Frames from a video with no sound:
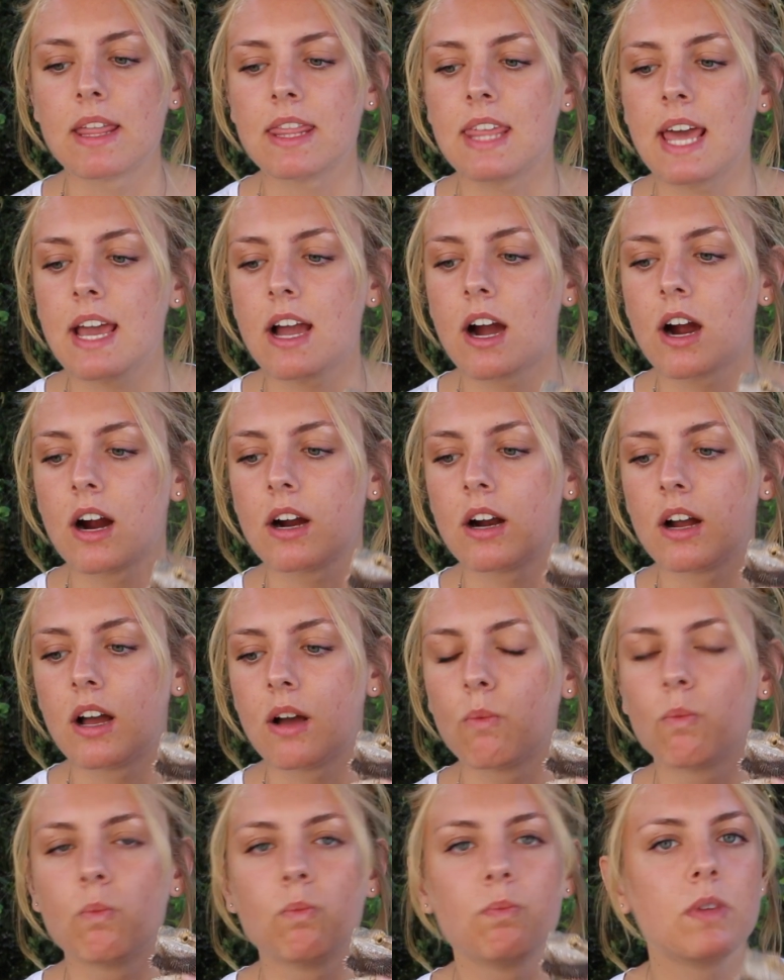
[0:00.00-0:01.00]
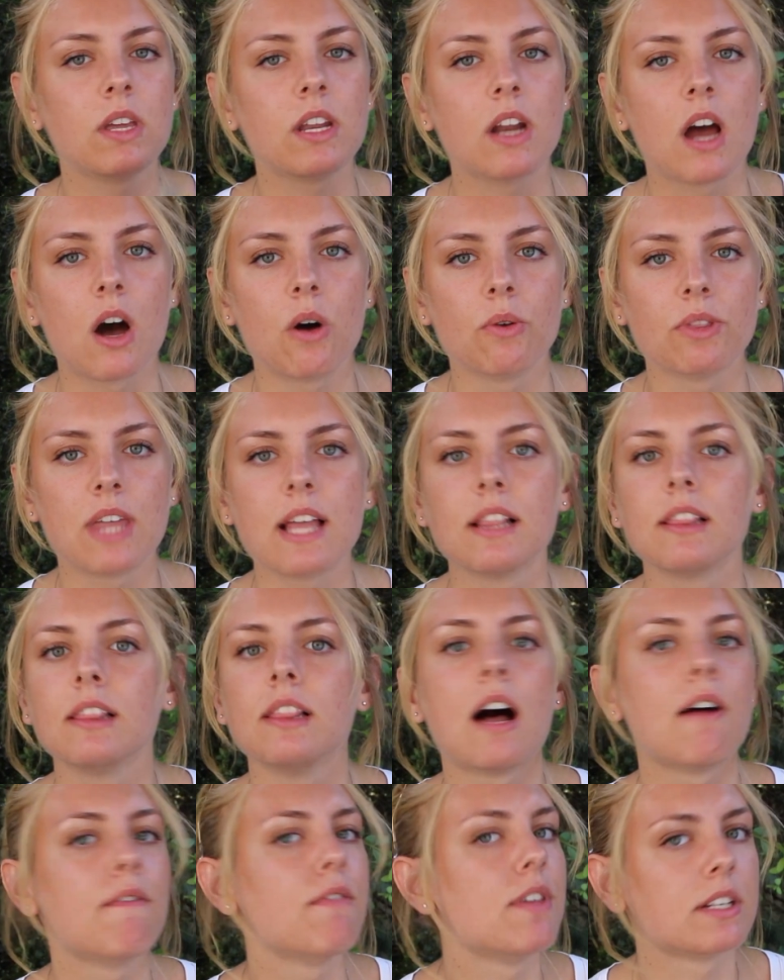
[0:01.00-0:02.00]
they are, you know, they
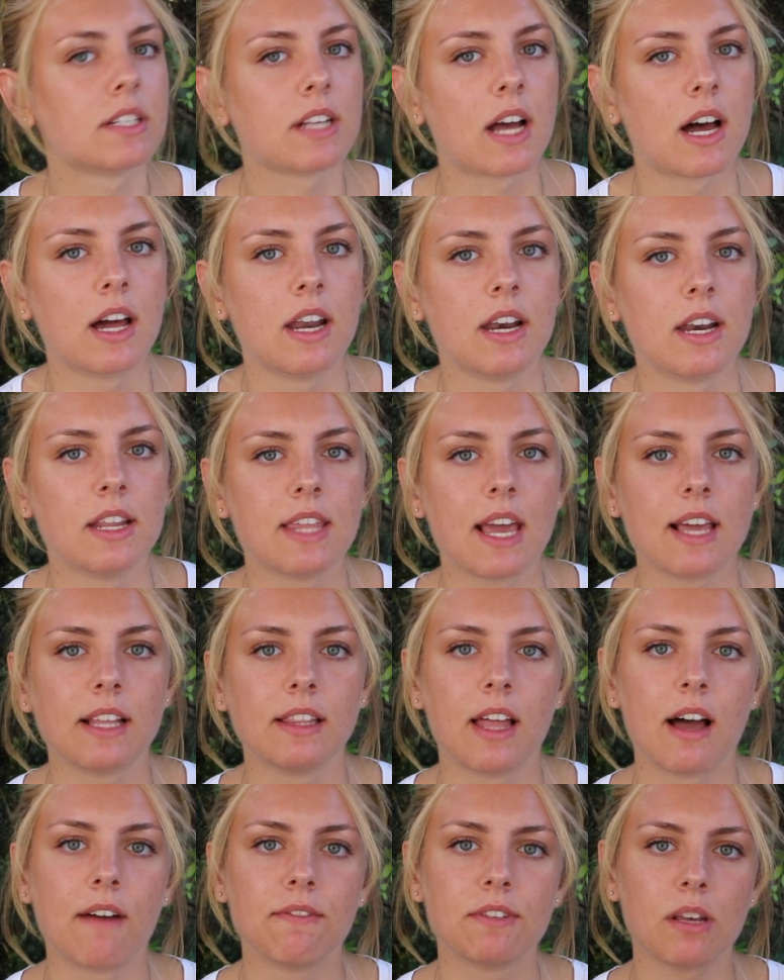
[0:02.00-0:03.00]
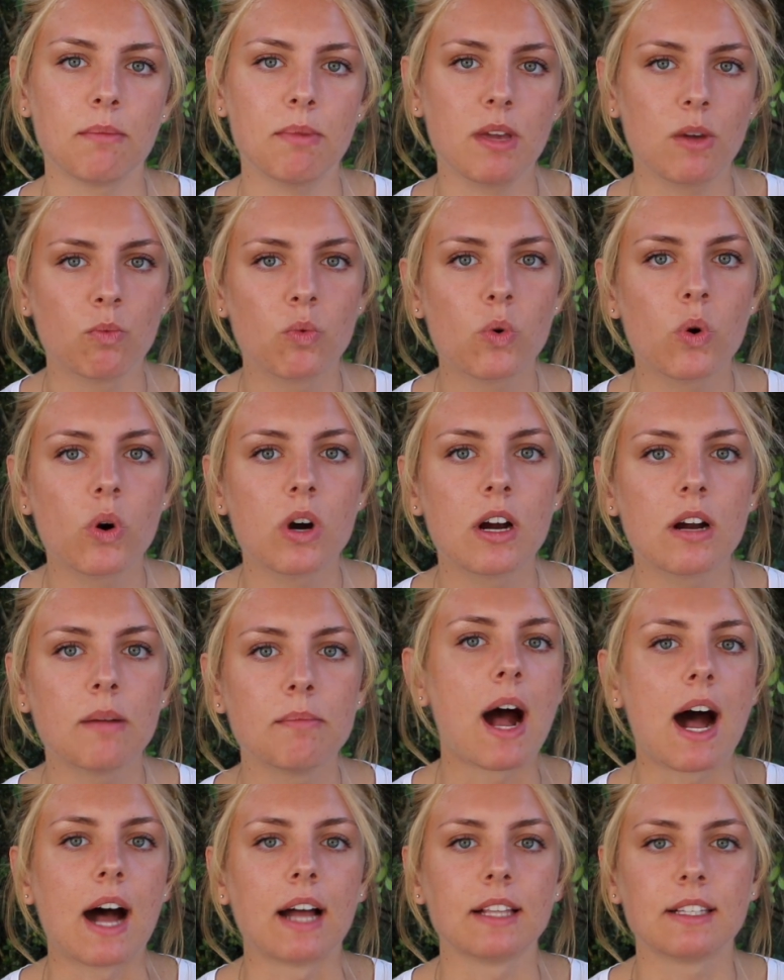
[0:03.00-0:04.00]
love the sun. They love to be
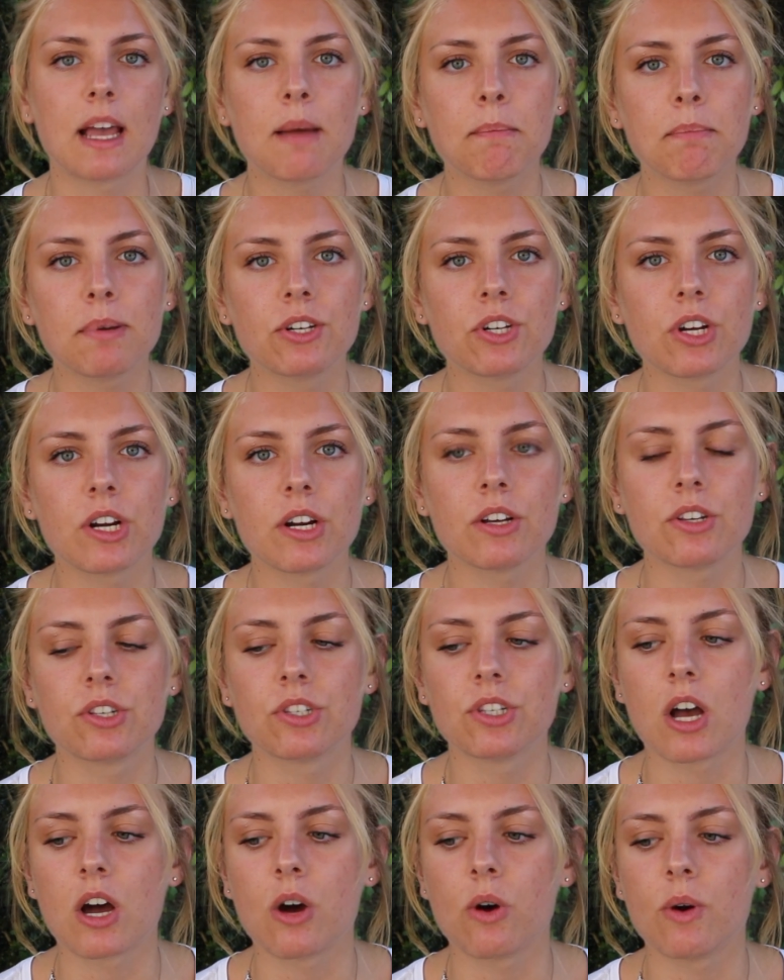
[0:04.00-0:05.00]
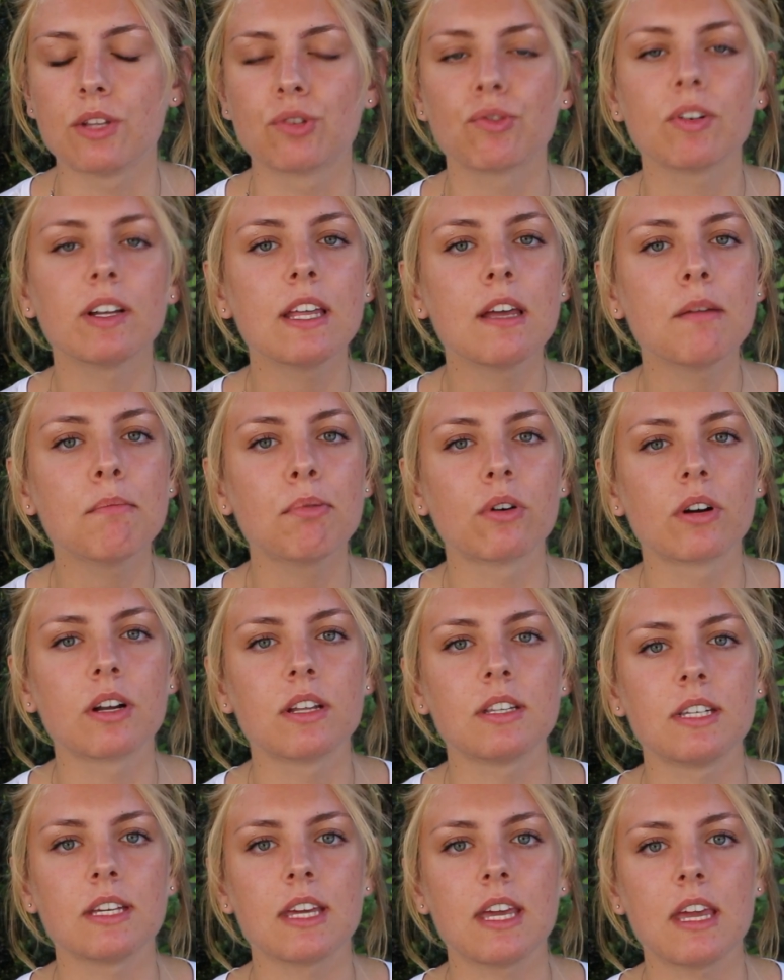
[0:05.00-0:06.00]
warm, hot temperatures. So it's really
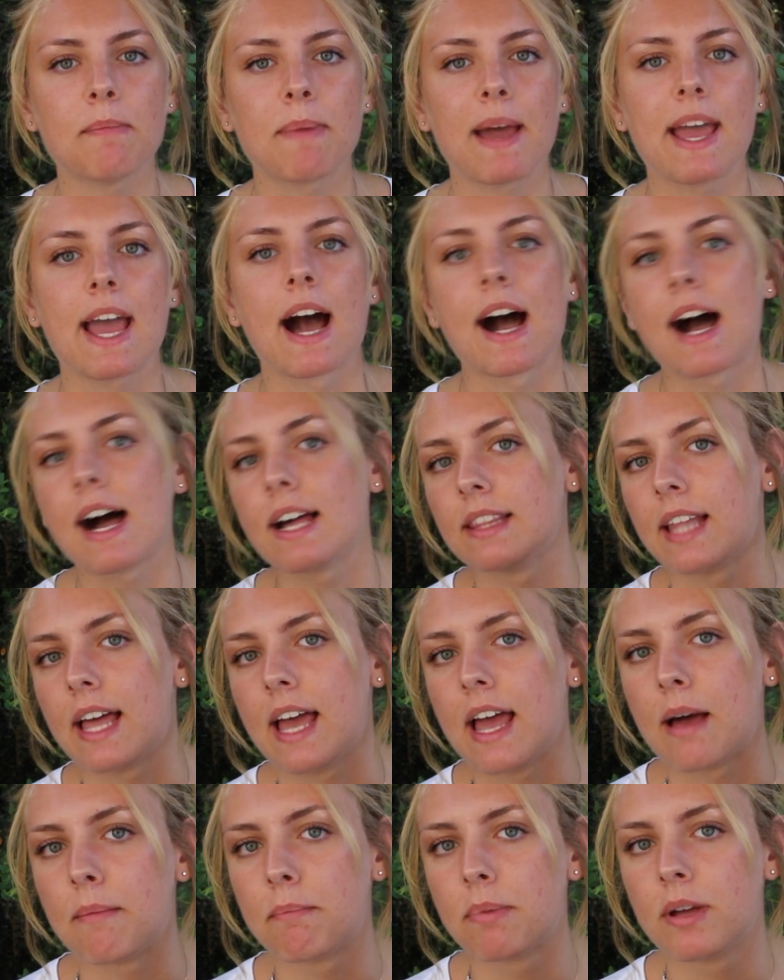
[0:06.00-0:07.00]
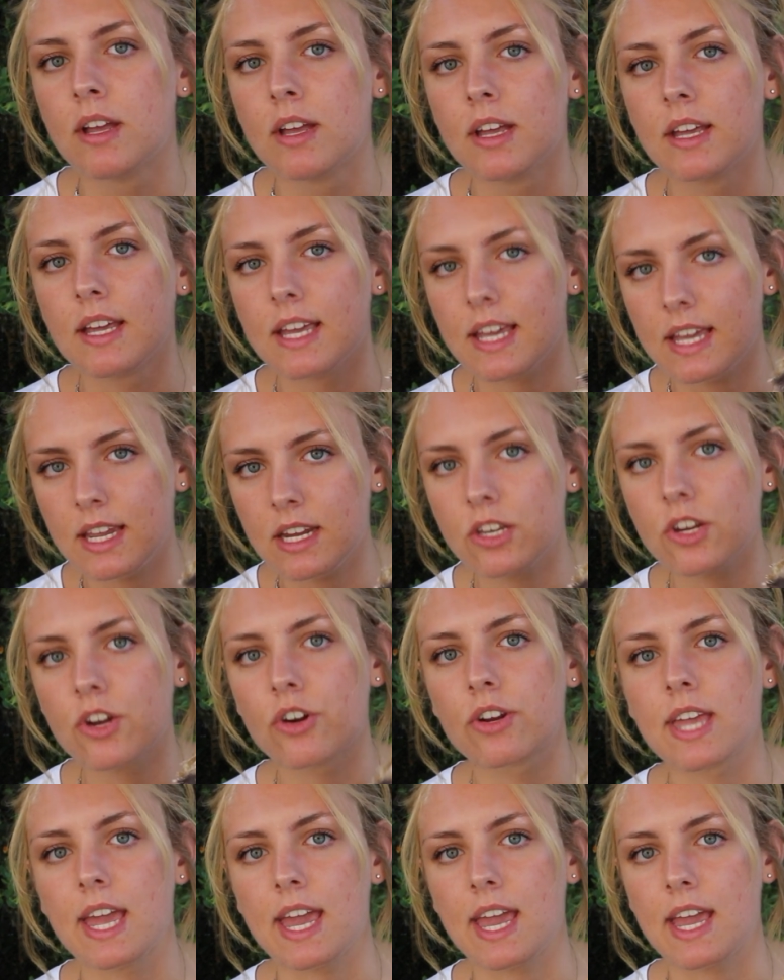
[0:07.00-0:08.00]
important to keep a hot lamp in
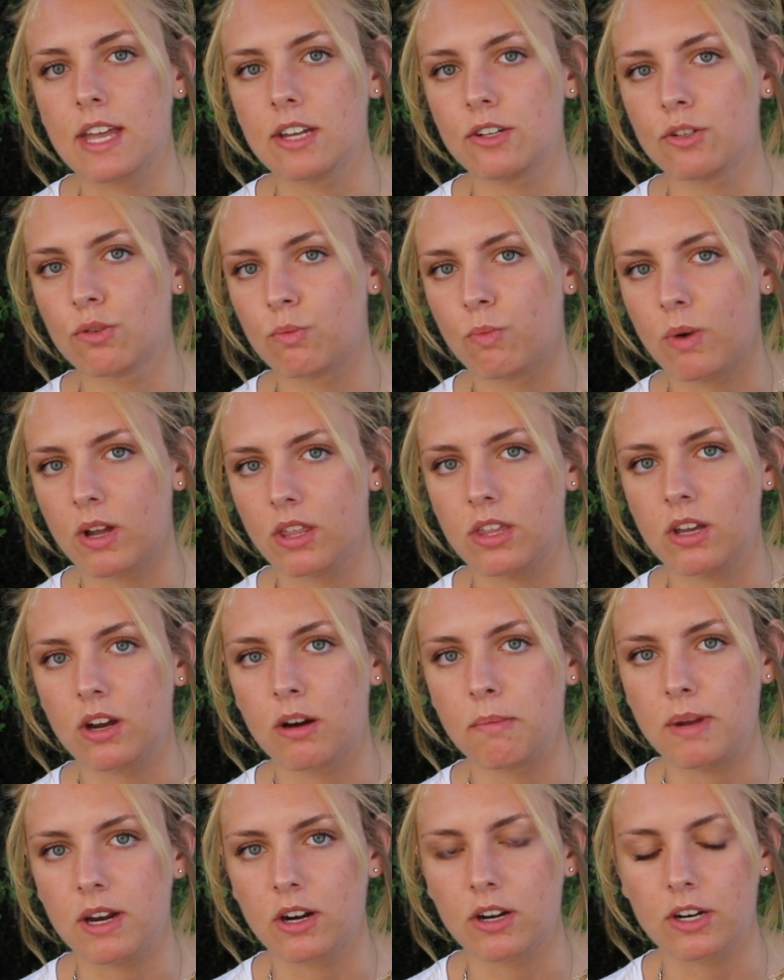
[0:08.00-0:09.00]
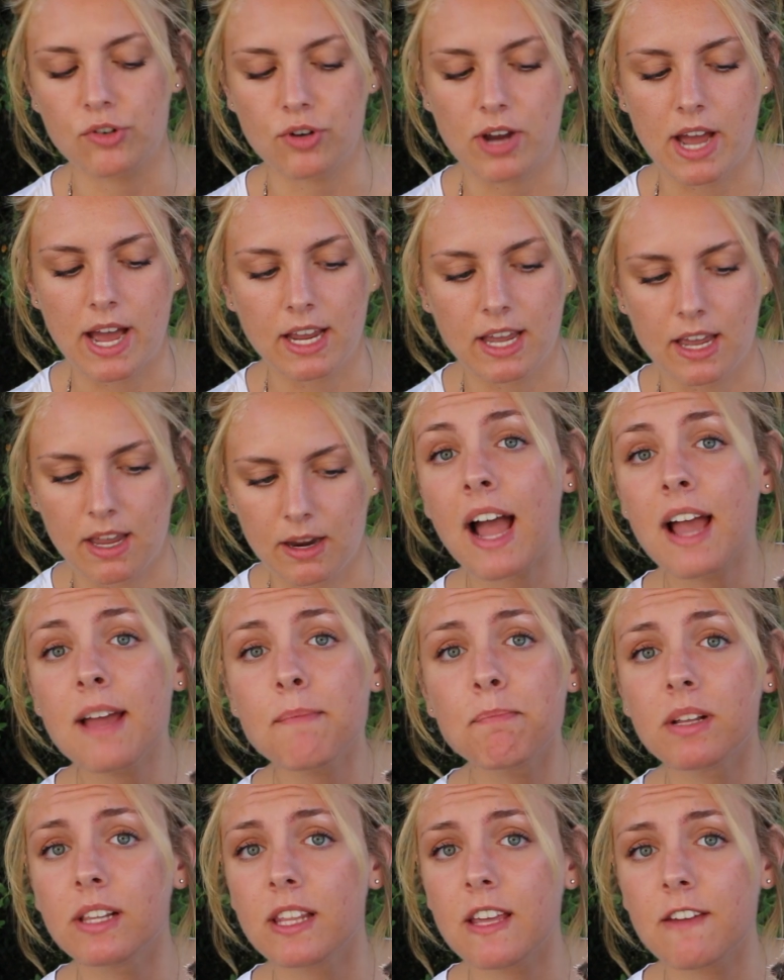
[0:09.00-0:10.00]
your cage with your bearded dragon.
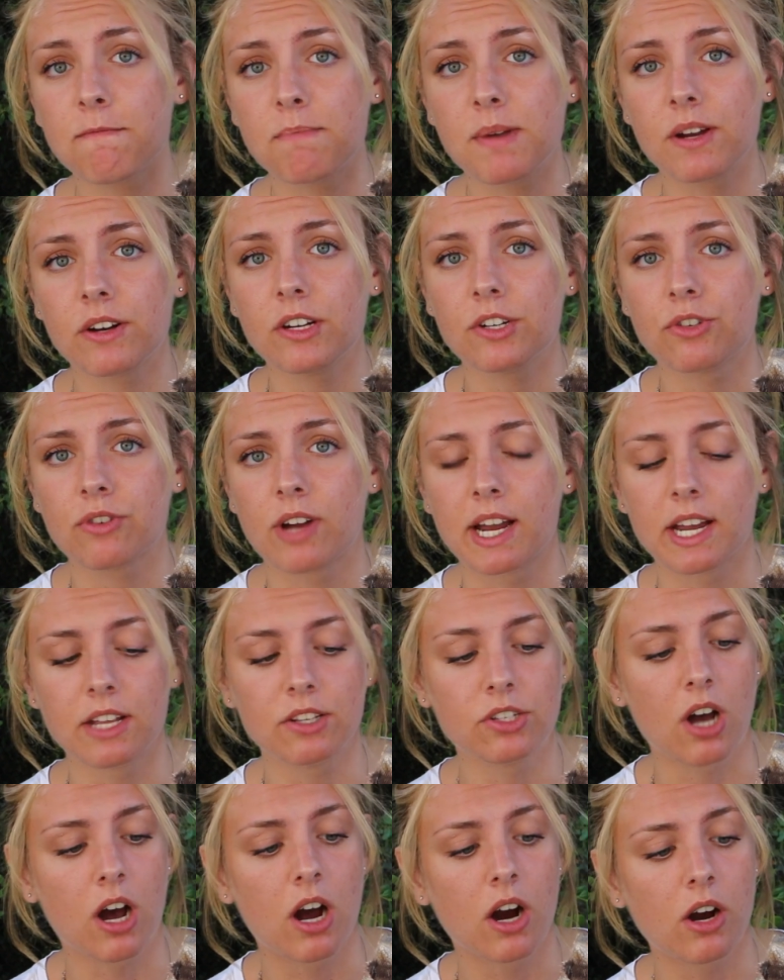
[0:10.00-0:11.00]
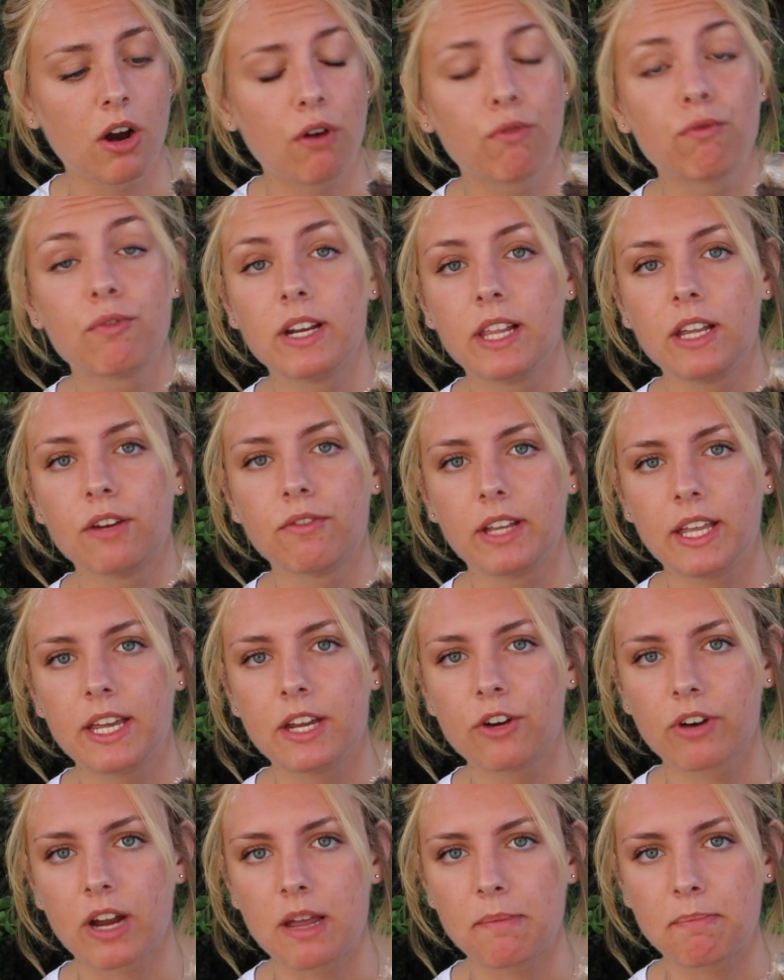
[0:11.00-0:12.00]
I believe bearded dragons are a really,
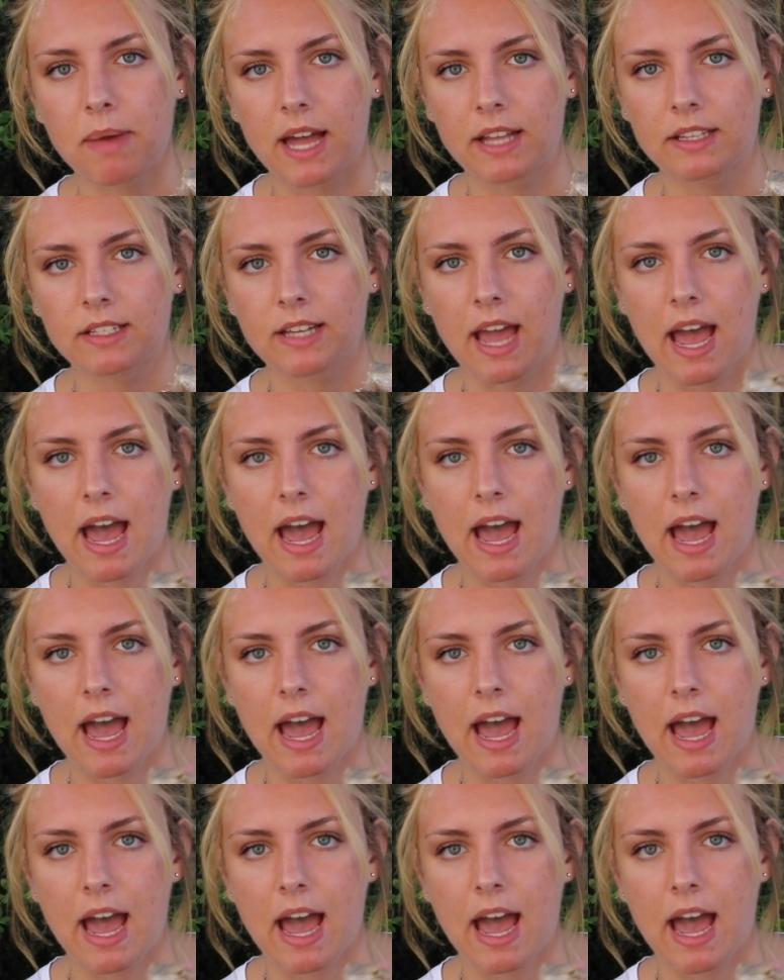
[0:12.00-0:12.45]
really great pet to